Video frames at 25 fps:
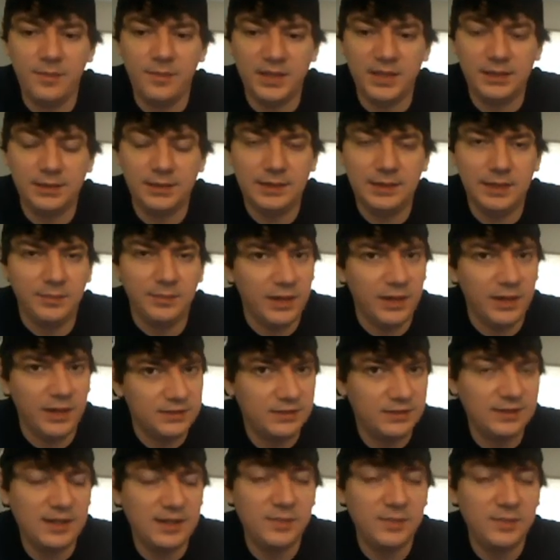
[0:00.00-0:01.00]
But the
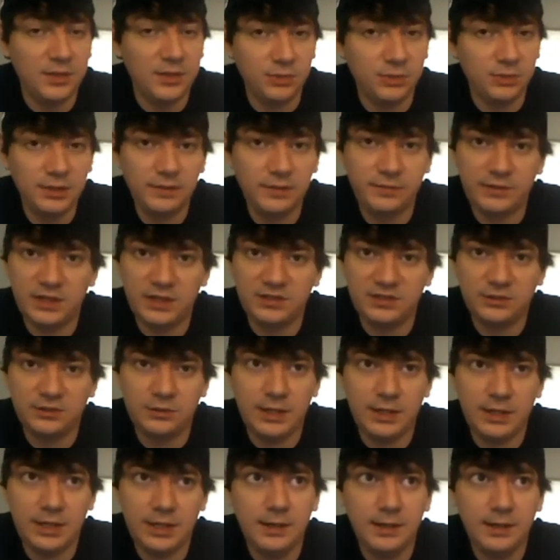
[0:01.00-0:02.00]
bosses can be really
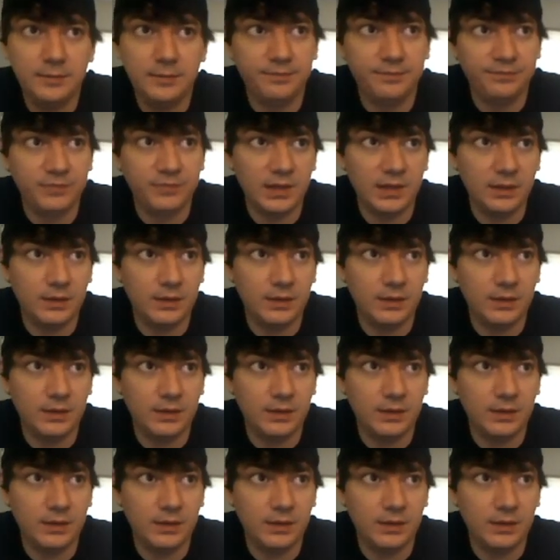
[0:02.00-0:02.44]
frustrating.